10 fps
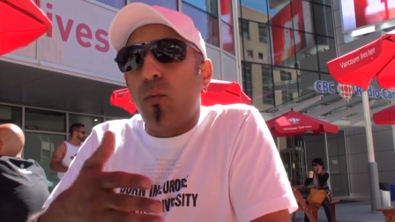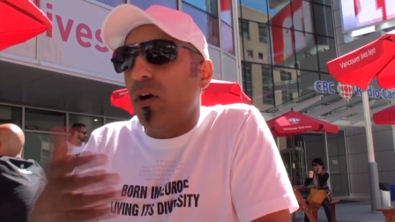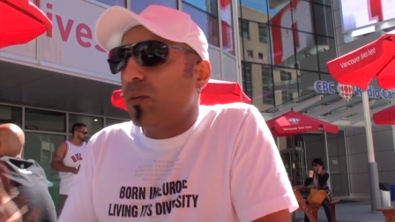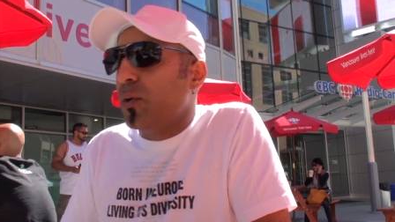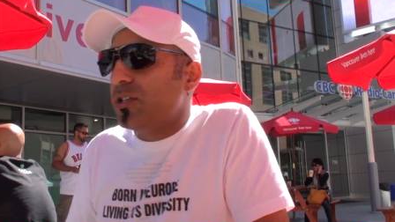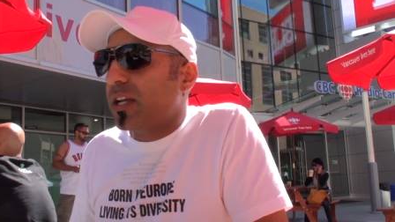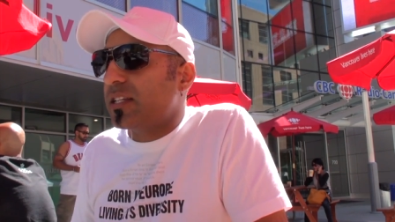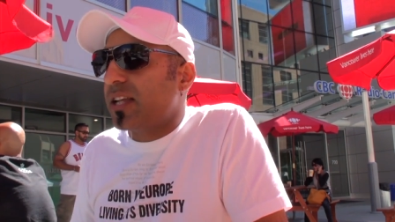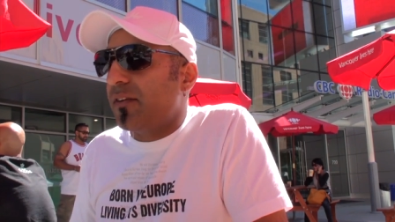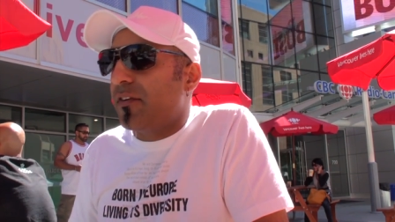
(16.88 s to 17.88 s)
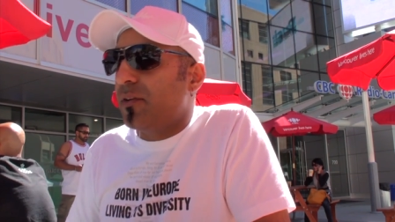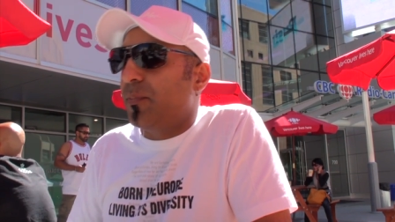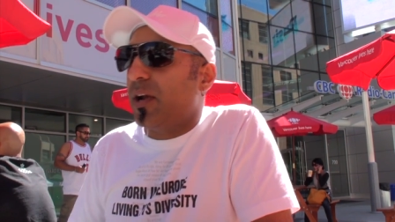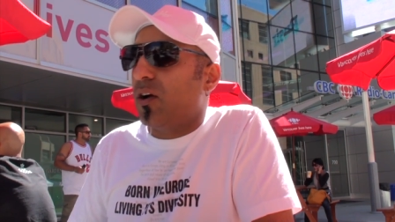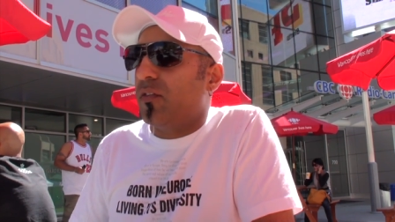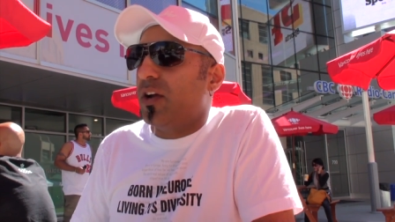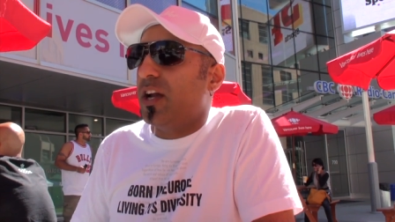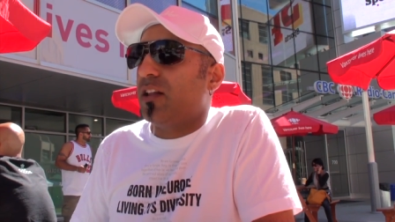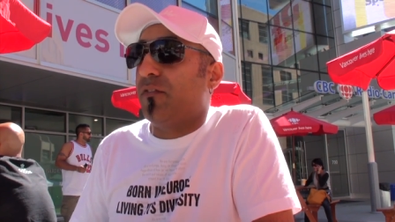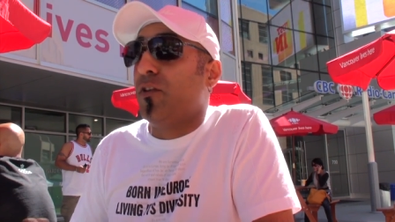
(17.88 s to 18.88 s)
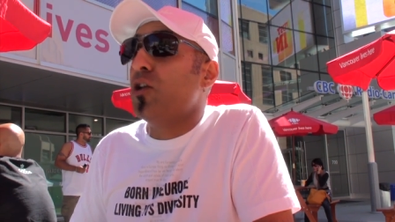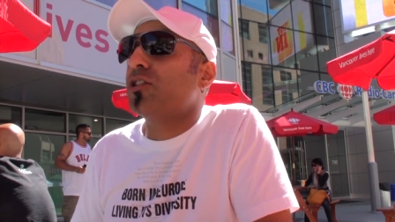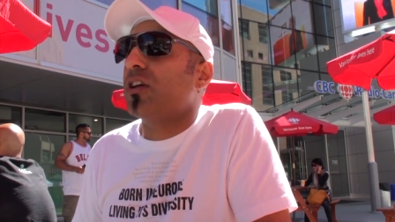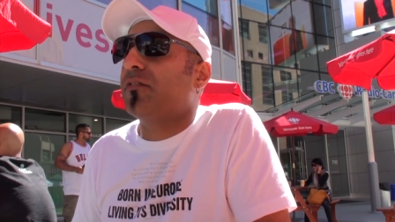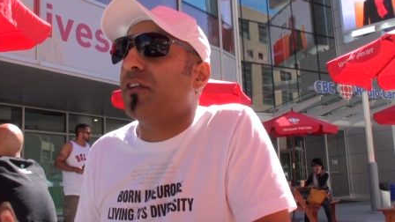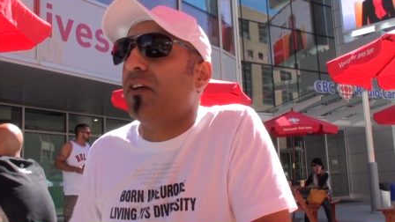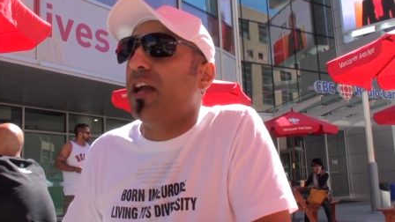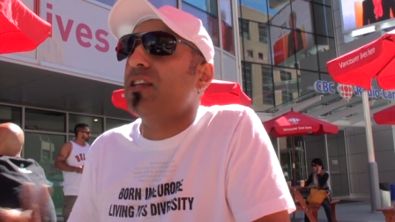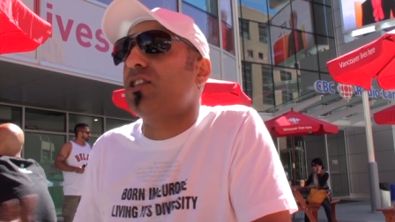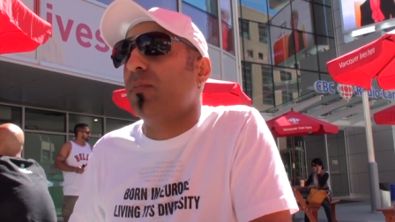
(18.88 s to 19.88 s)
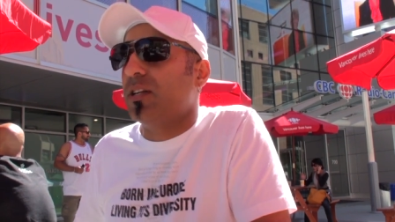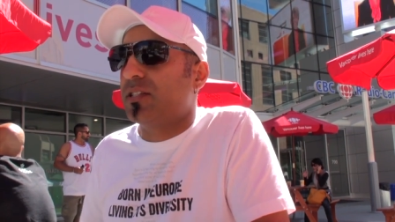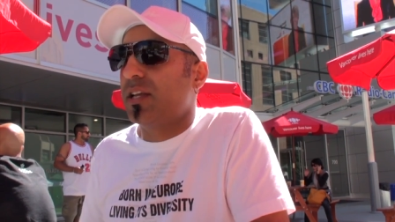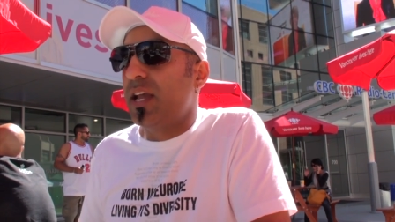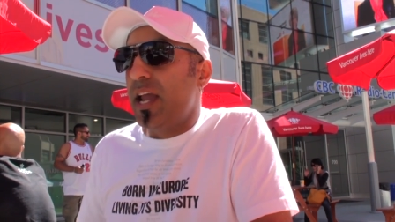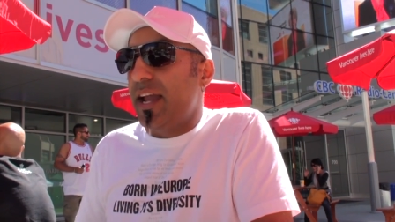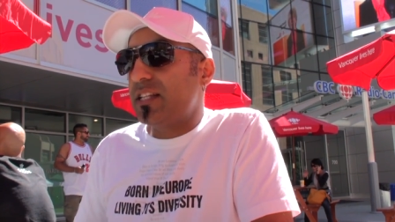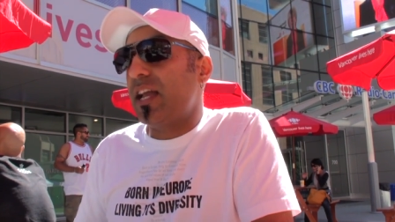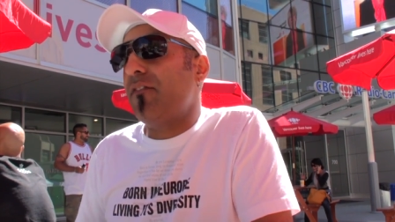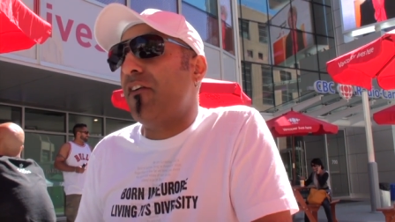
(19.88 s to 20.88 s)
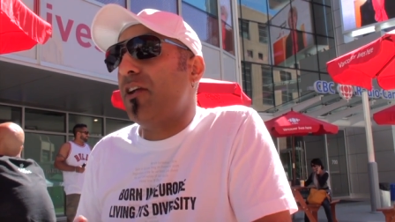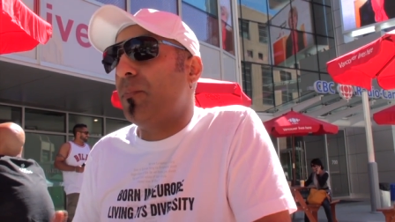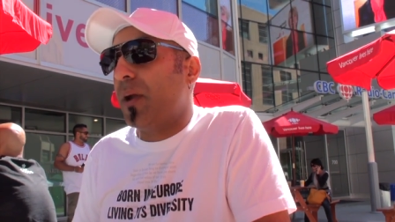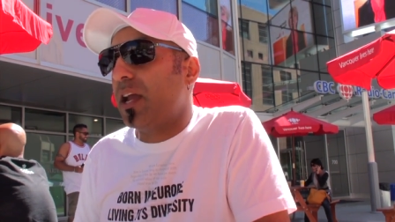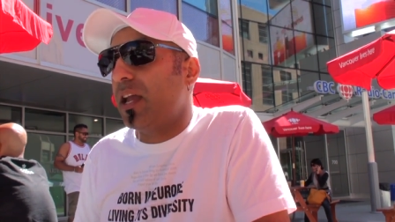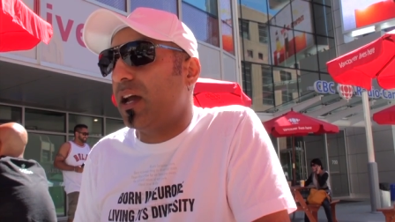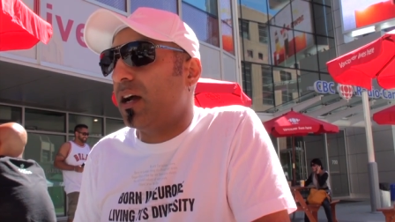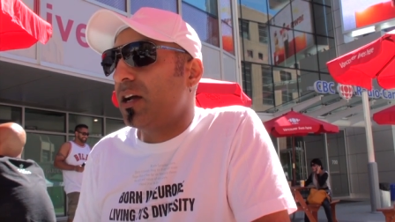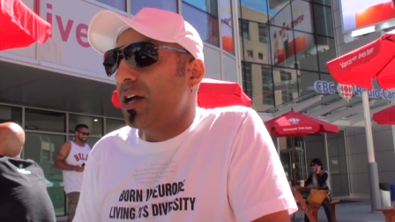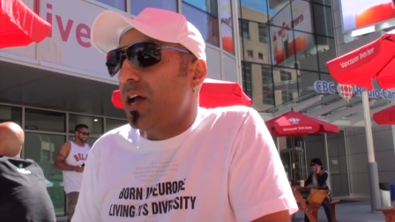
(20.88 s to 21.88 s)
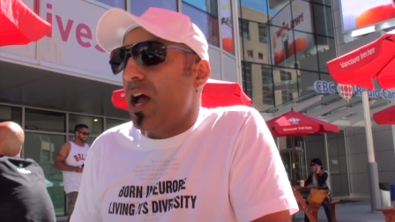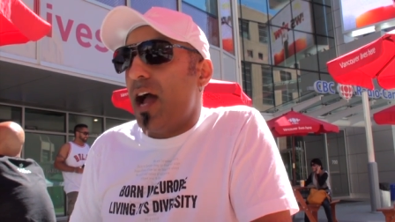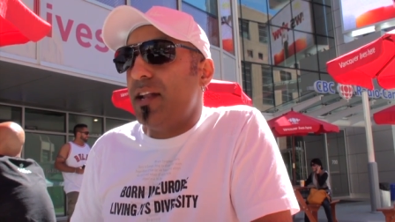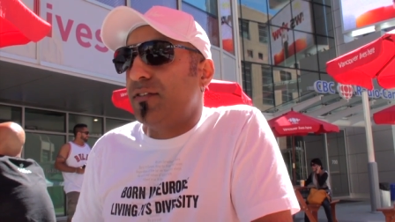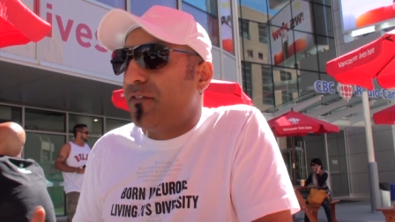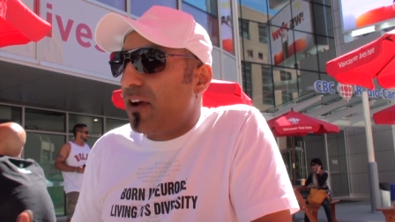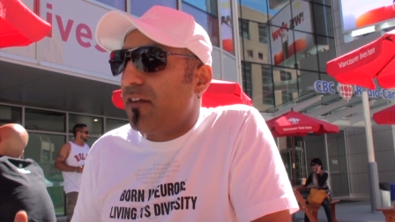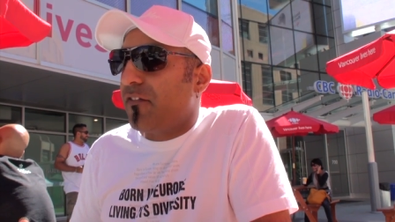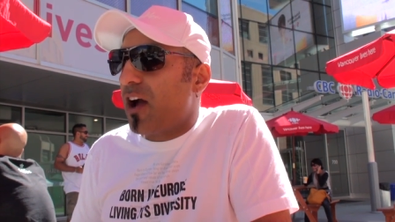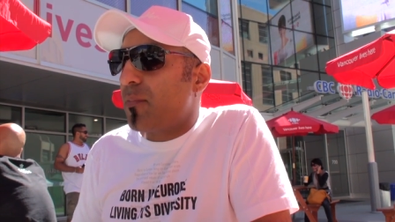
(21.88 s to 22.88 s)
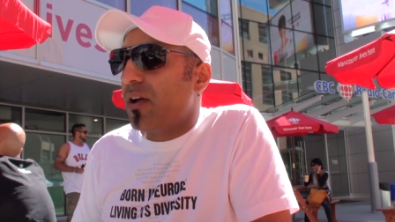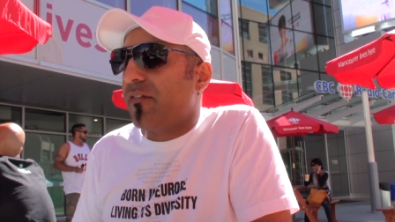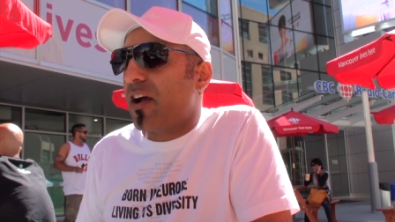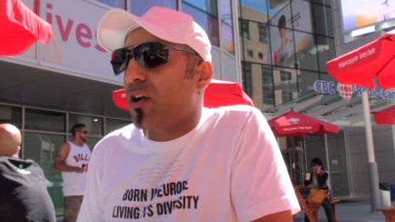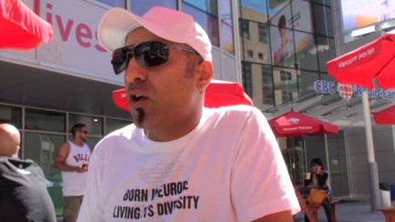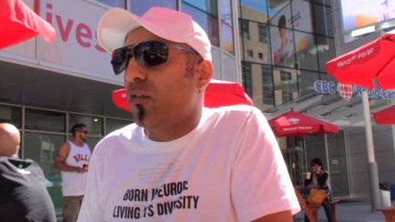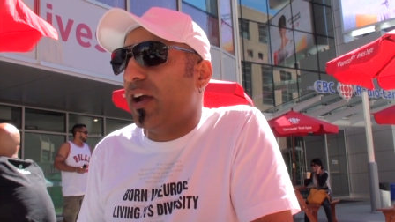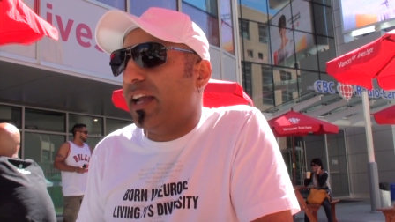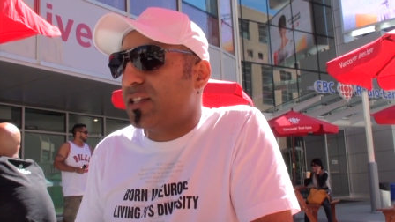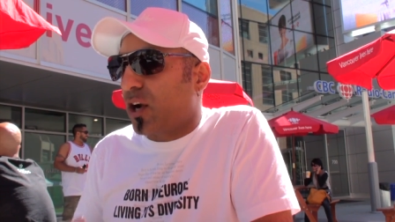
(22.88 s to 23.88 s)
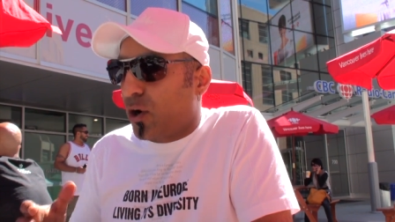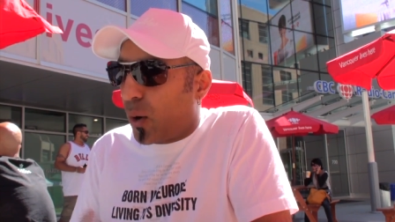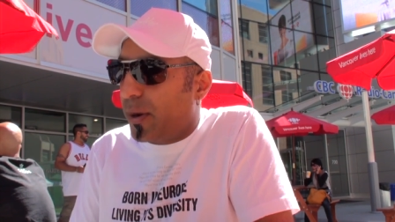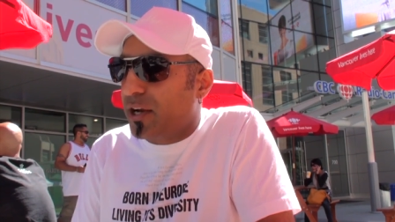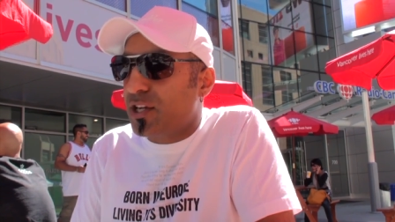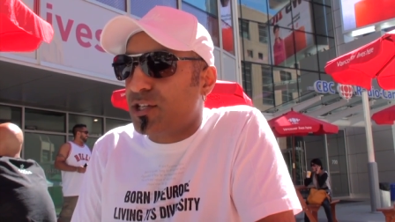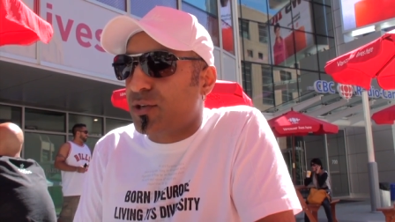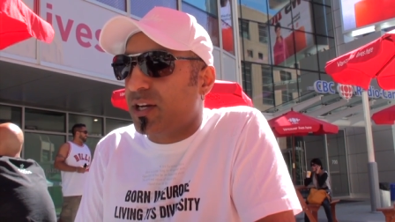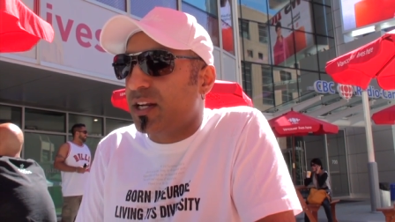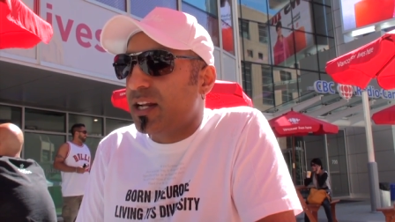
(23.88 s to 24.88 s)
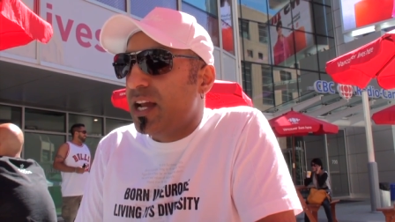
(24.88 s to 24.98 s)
World music is getting very big over here. The fusion of different instruments is getting very big here. And it's very vibrant in Vancouver. It's a growing industry.